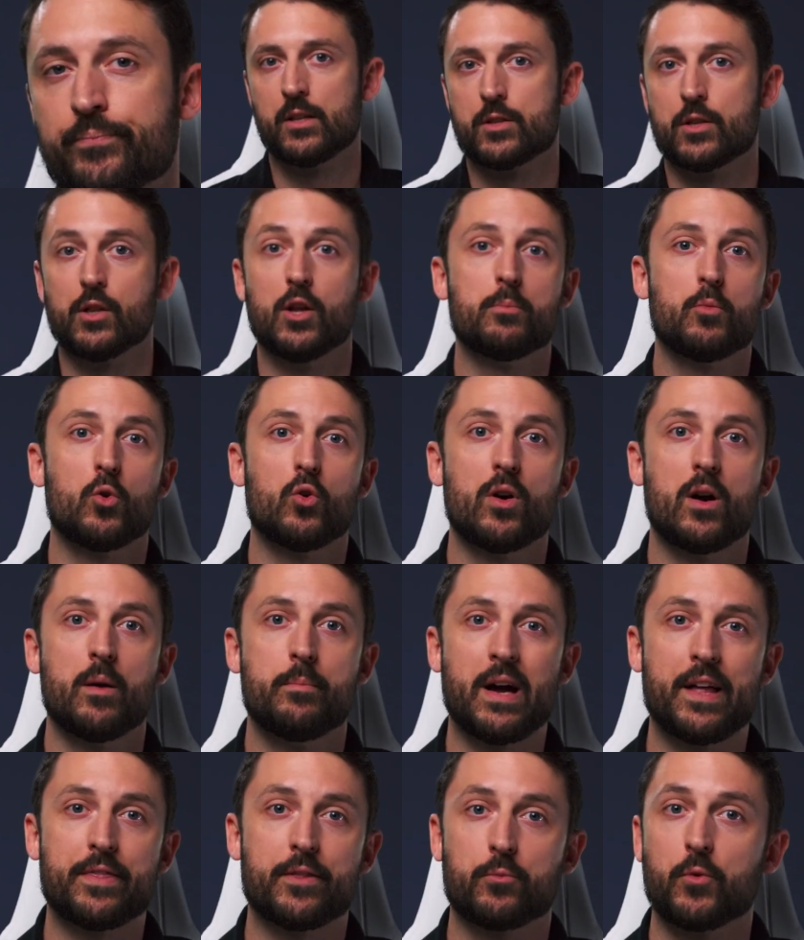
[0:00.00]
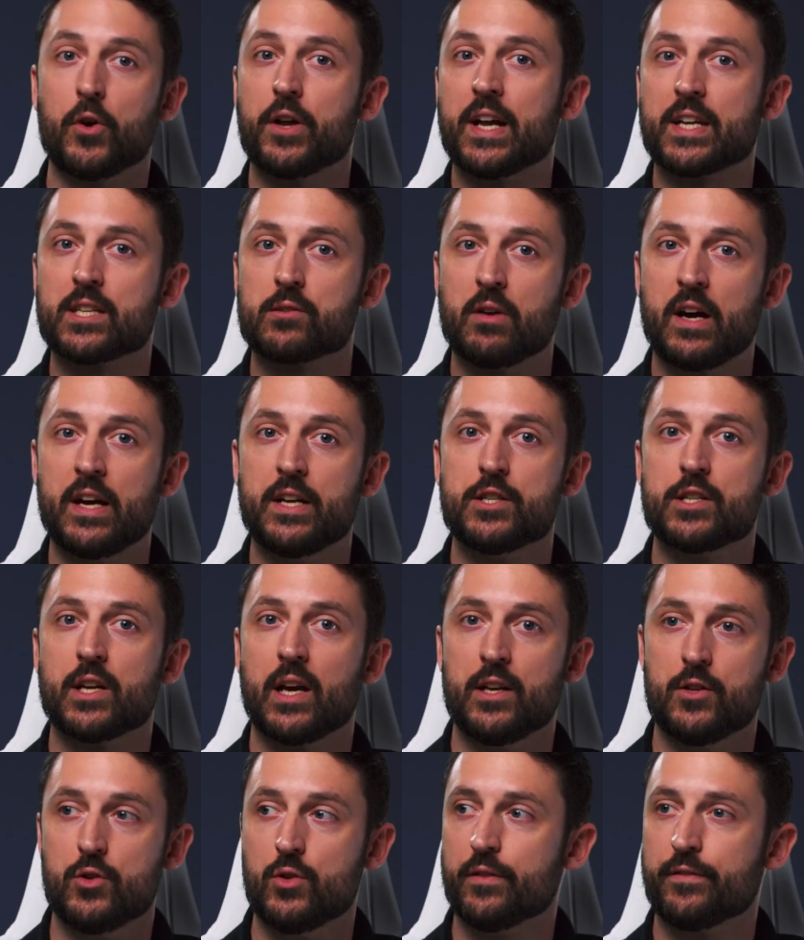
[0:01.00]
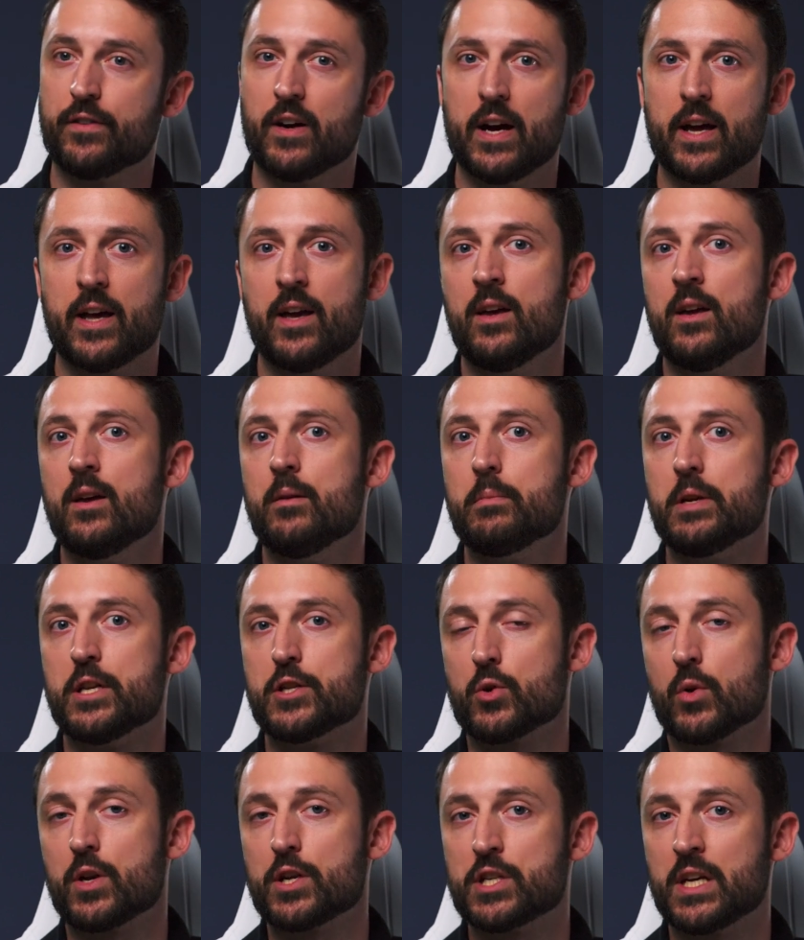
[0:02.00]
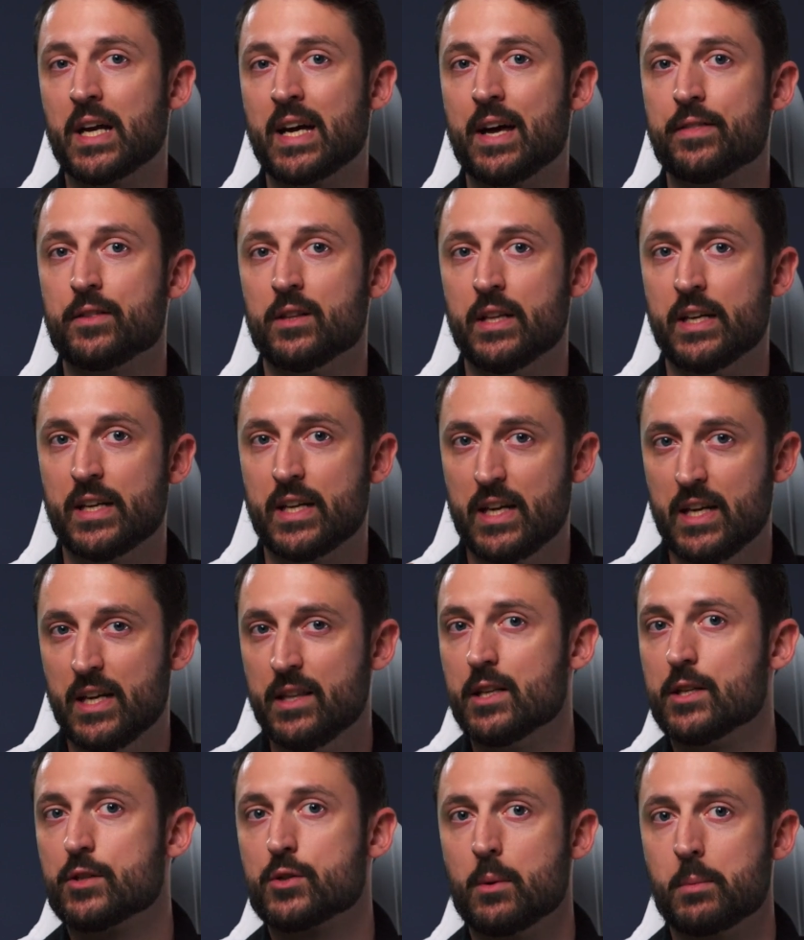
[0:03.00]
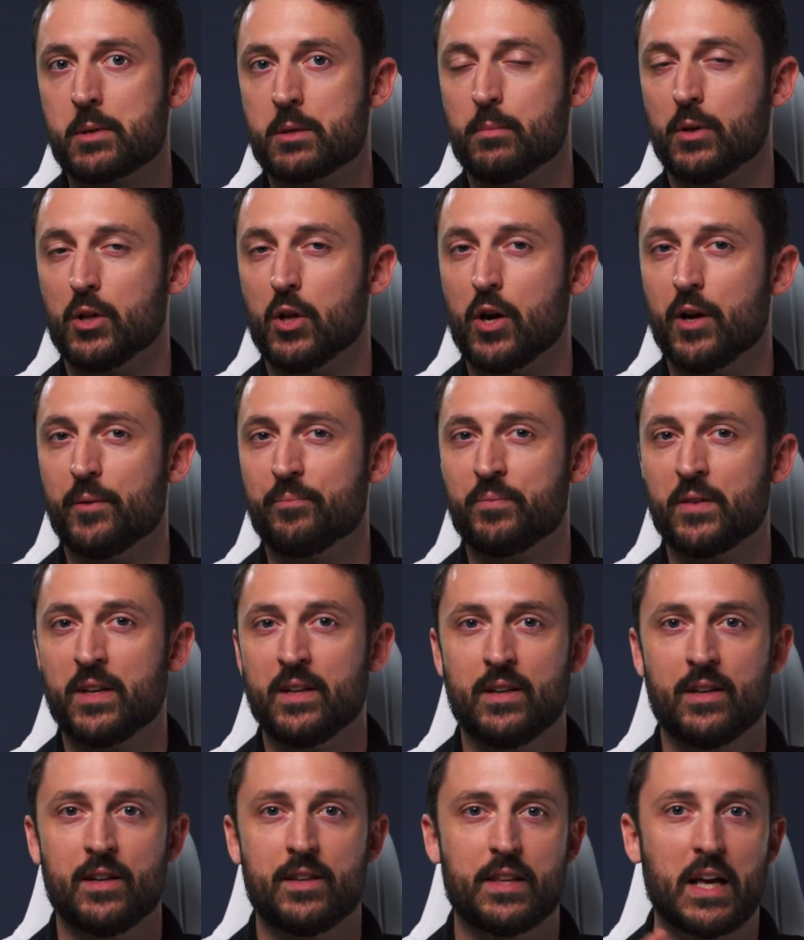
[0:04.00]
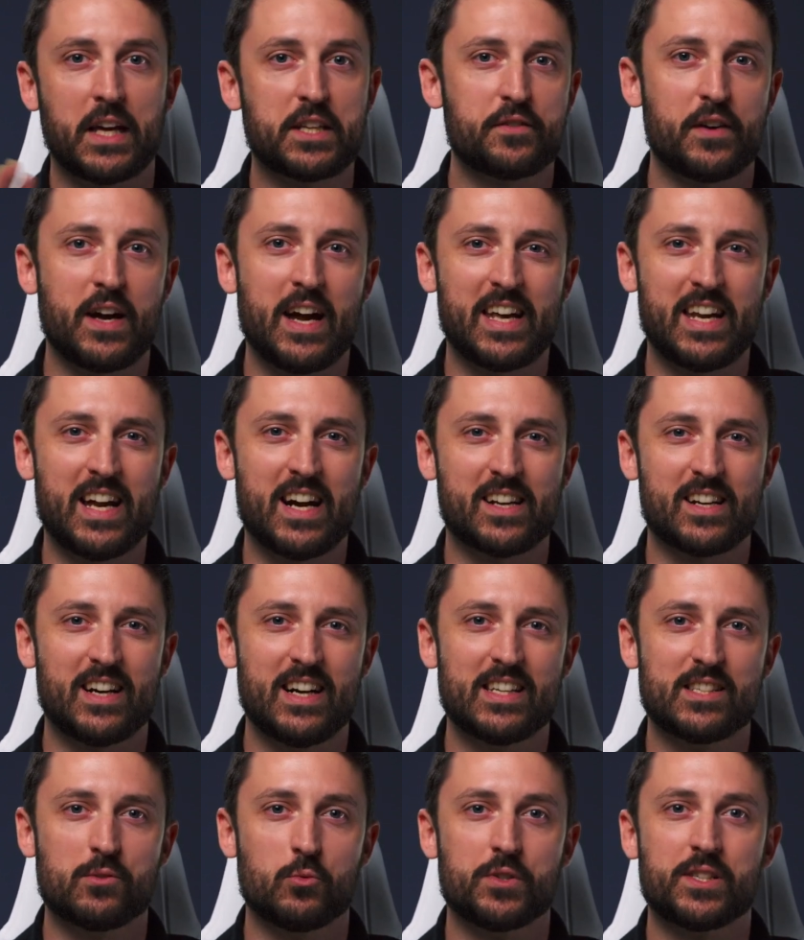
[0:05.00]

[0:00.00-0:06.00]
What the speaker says: To learn more about the RØDE X range and Unify, be sure to check out the link in the description below. Thanks for hanging out, guys.